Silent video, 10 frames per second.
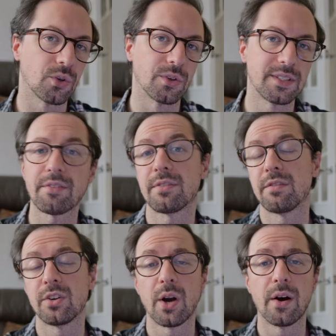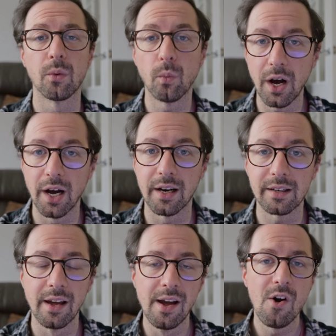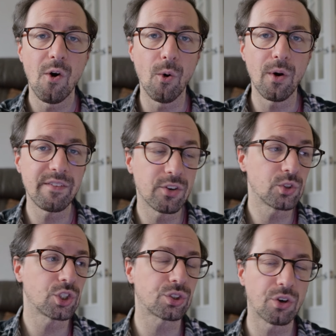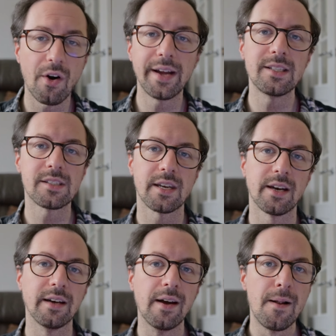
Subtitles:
or definitely if you're going to work, or if you're trying to